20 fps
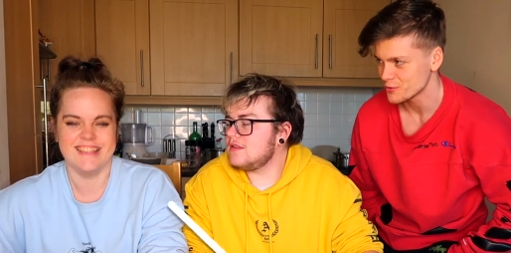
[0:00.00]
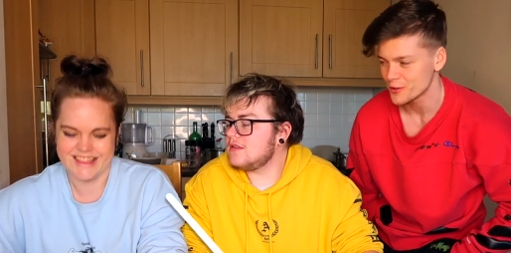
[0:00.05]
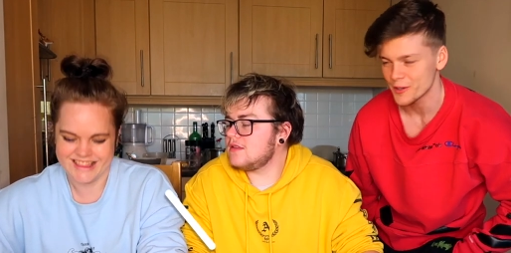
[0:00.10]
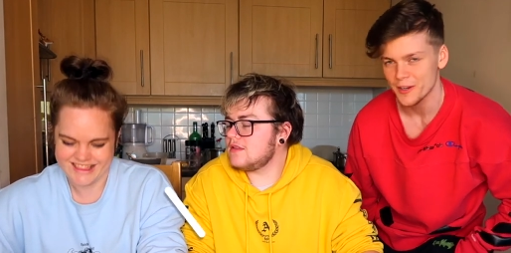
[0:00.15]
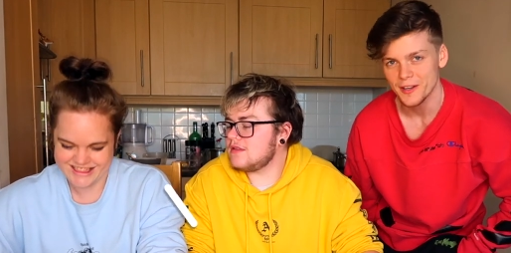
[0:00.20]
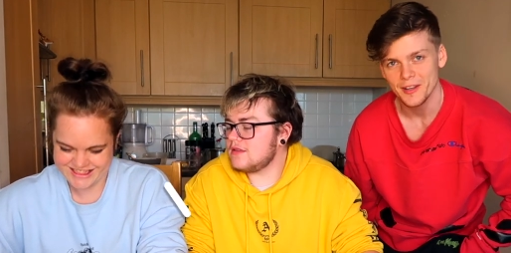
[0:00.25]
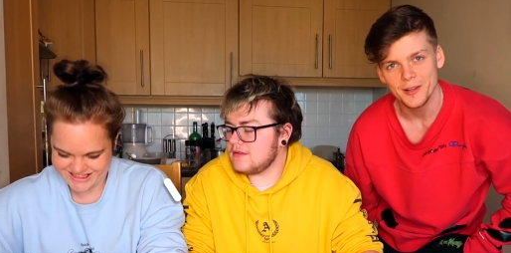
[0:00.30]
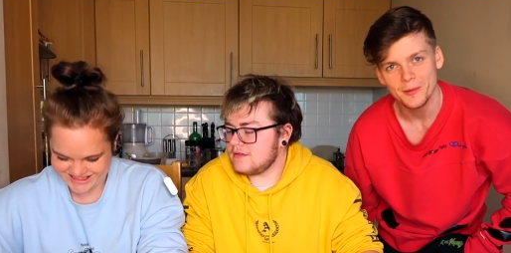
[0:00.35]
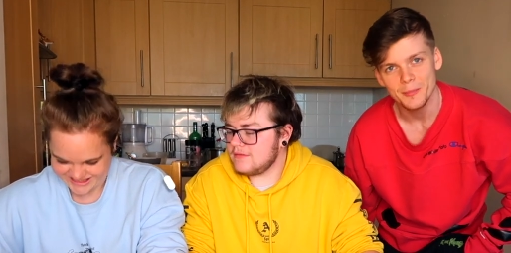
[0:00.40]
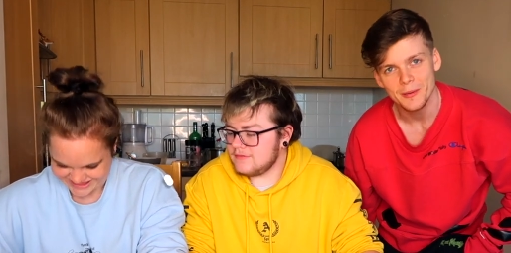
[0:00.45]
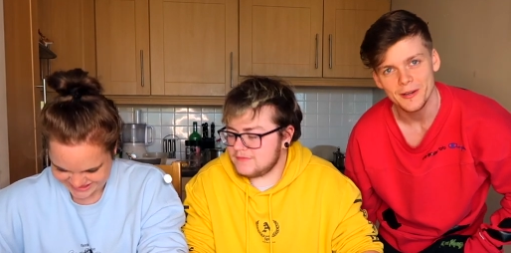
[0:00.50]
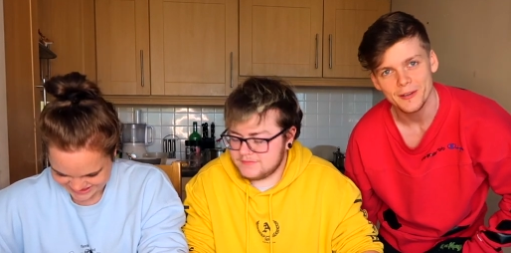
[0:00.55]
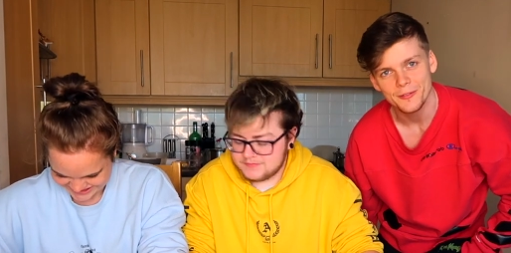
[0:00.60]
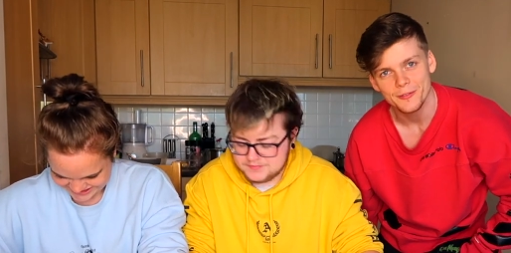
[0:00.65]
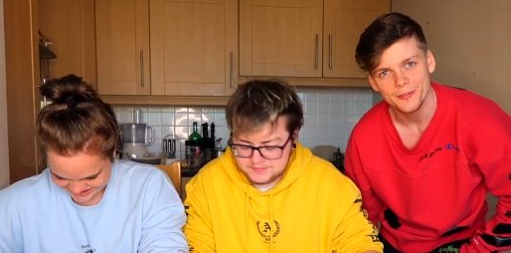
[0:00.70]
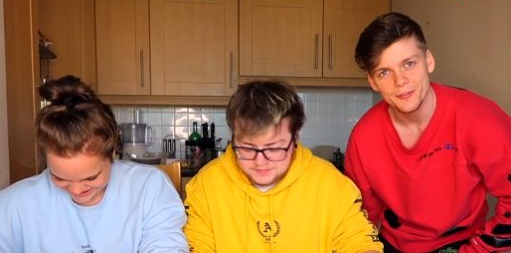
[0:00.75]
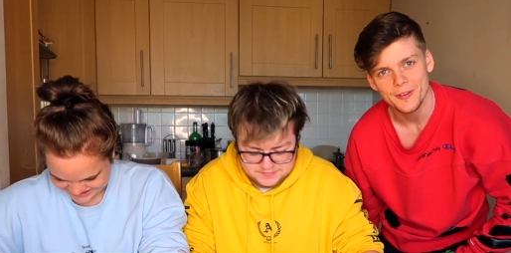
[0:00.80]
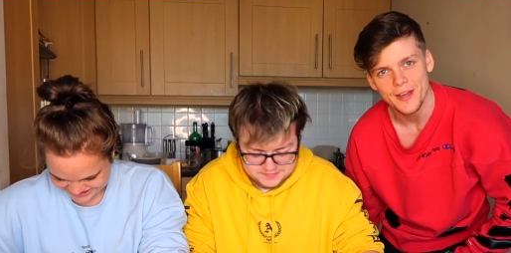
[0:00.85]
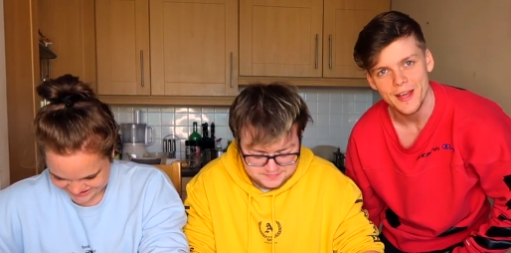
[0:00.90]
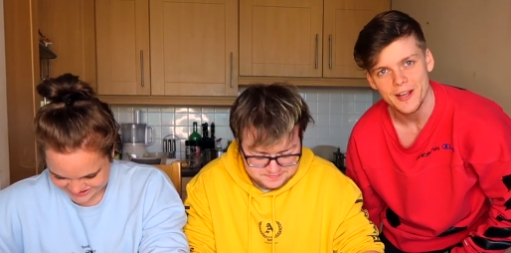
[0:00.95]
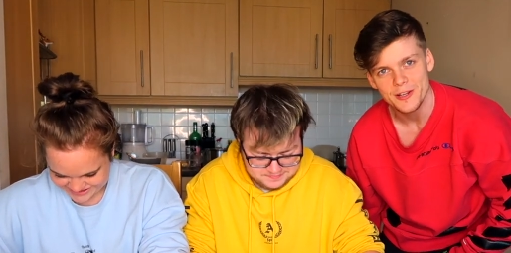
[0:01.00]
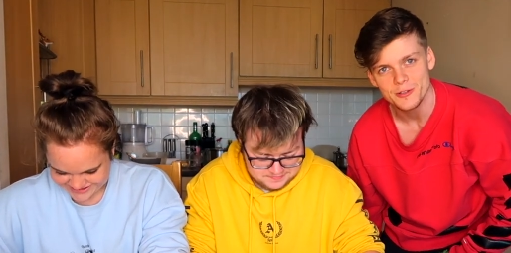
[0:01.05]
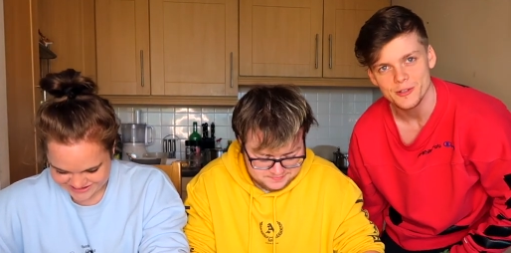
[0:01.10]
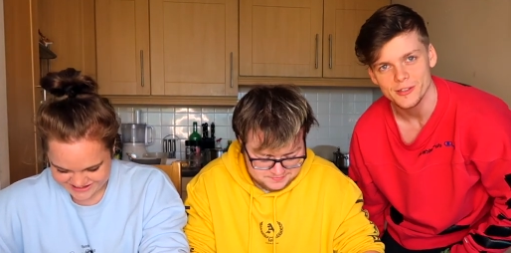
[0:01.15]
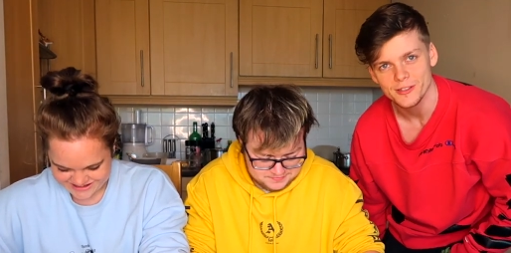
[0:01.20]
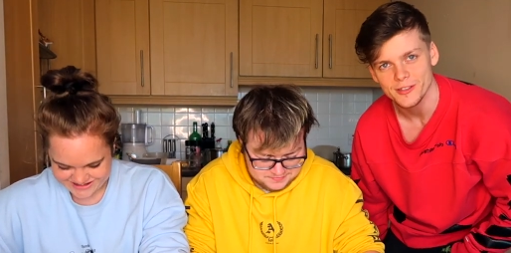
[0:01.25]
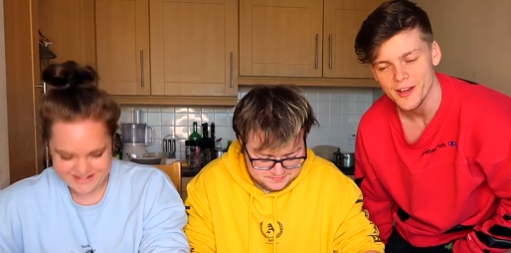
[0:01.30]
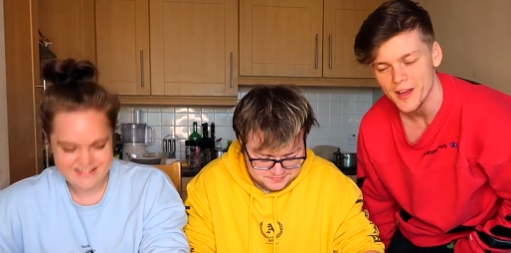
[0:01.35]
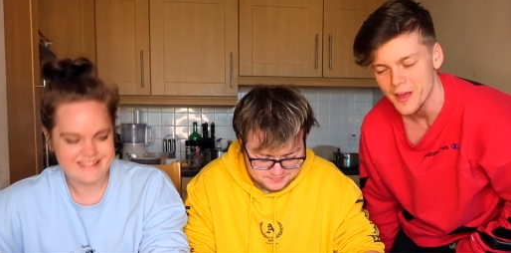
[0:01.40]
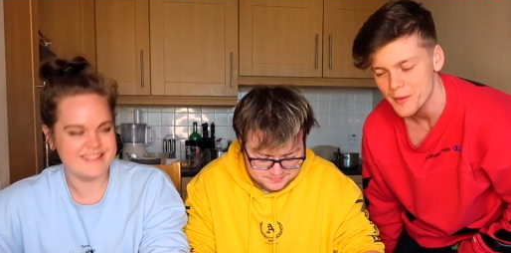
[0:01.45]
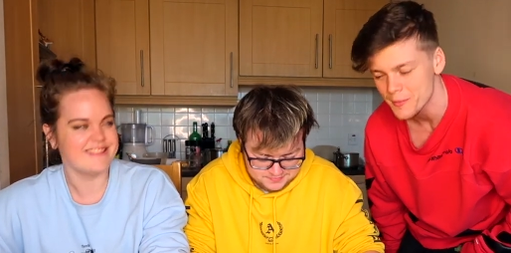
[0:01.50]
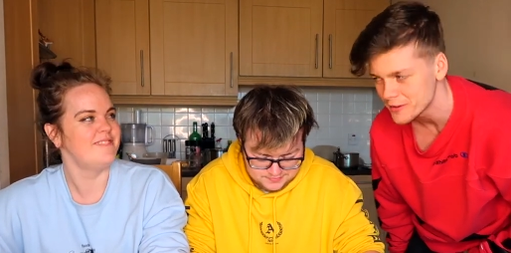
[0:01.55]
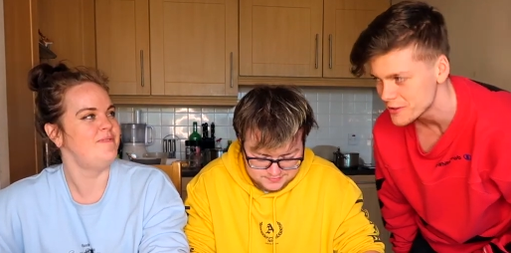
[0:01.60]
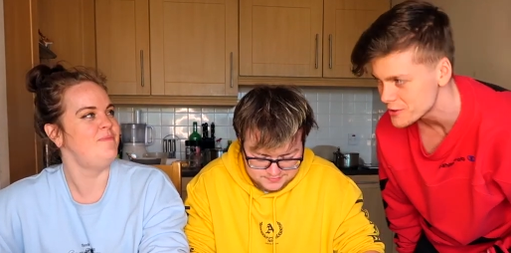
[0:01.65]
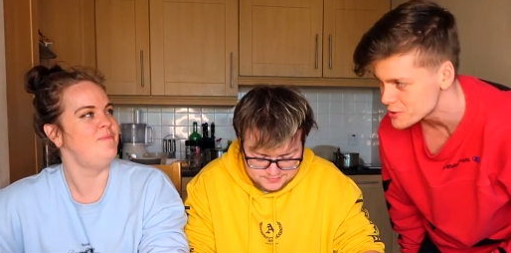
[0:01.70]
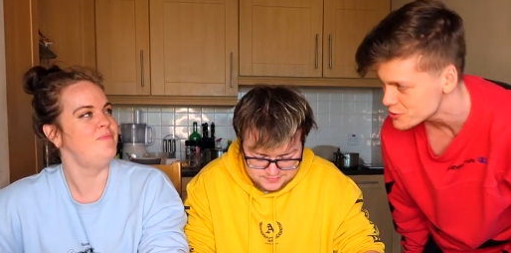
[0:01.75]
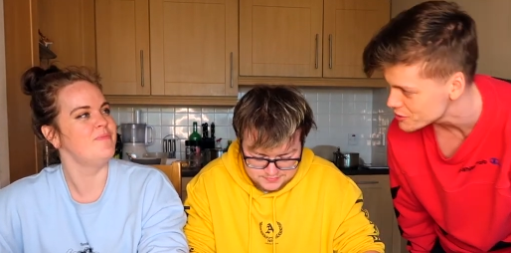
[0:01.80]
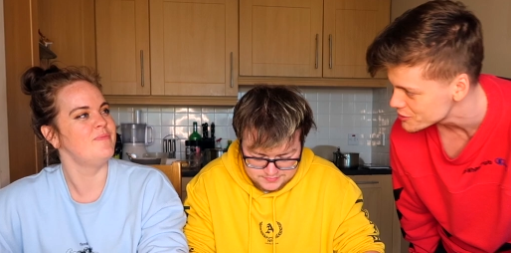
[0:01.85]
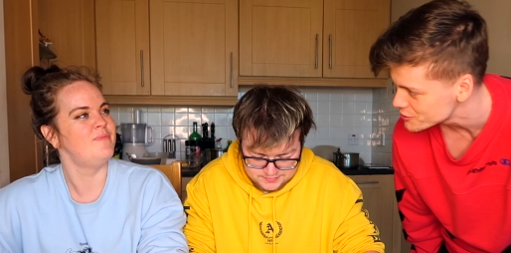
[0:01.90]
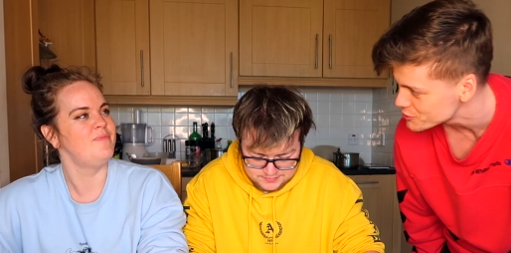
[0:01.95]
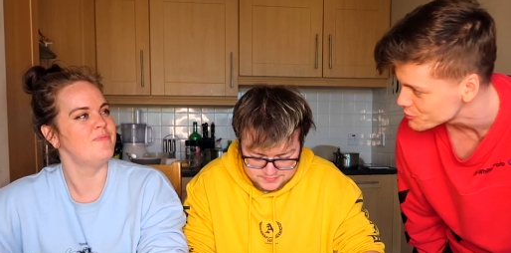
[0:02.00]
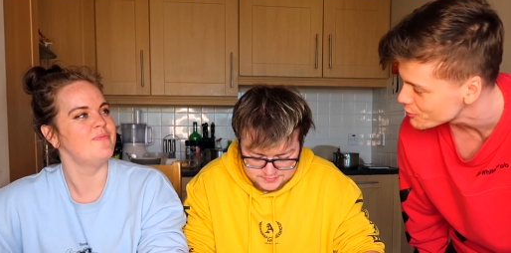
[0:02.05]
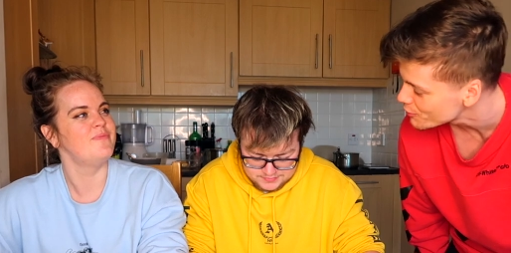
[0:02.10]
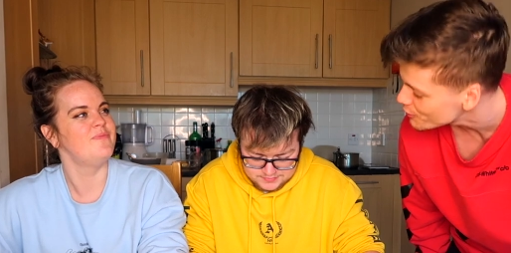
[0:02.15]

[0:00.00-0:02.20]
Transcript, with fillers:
Speaker 1: for a little bit of extra time and the cheese